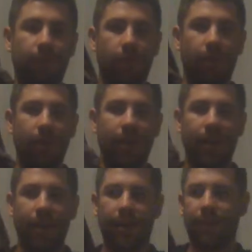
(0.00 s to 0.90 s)
4,
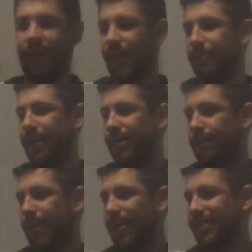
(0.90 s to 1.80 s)
because it takes place in
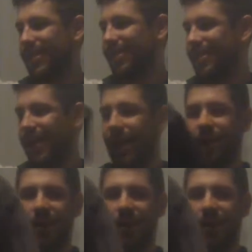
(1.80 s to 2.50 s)
Boston, and